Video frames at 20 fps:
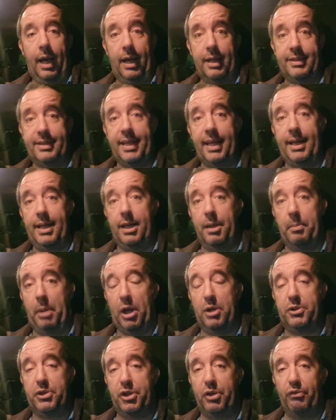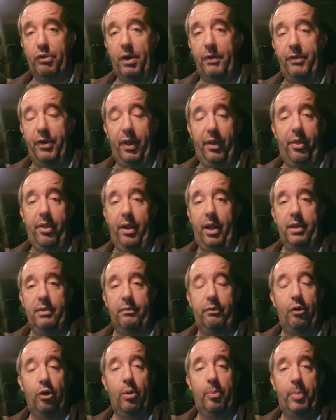I'll tell you the most horrific
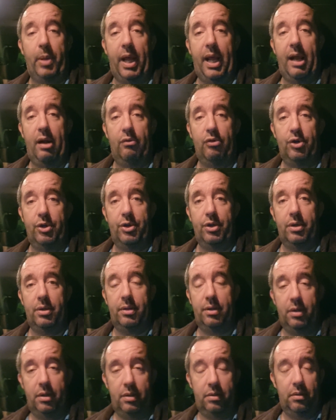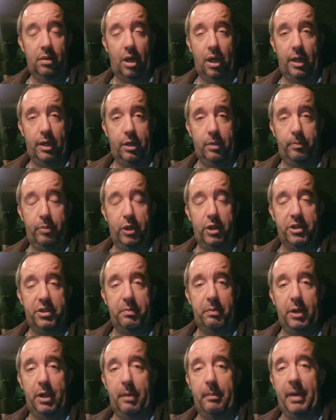thing for a parent I could
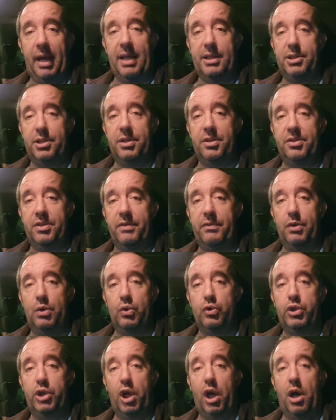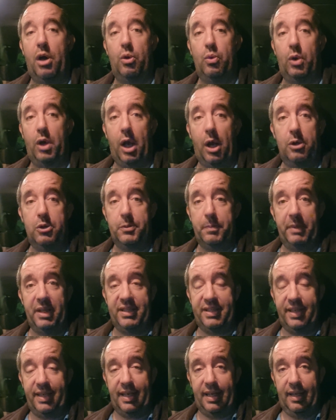possibly imagine is if your child goes
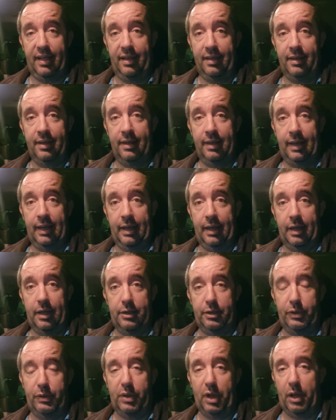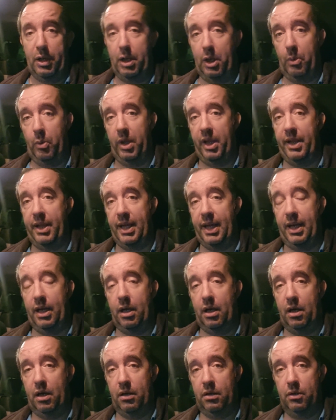missing and you don't know where they
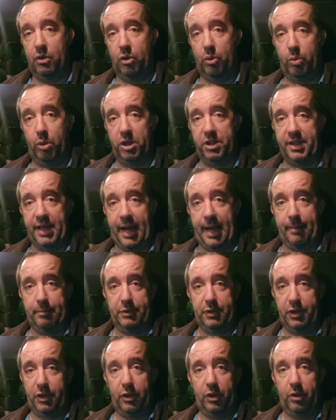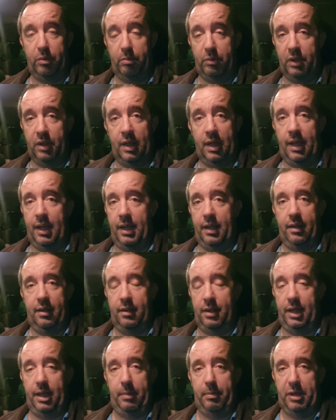are or what's happened to them.
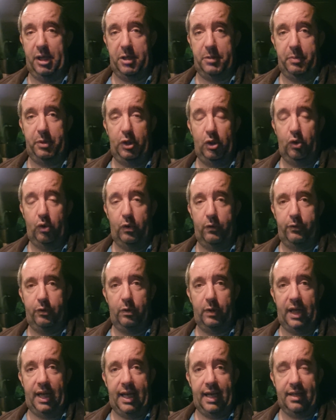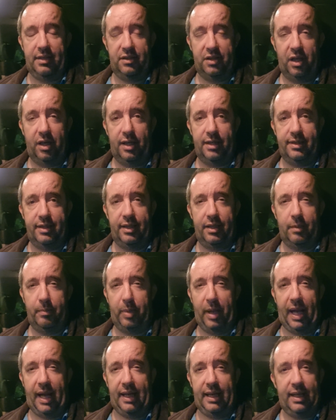It must be awful, the anxiety, the
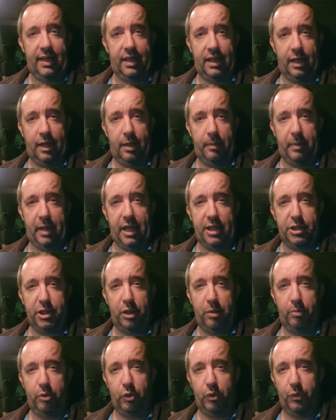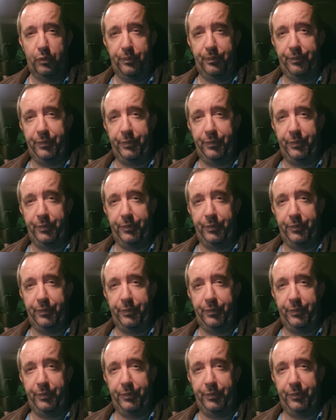panic, unimaginable.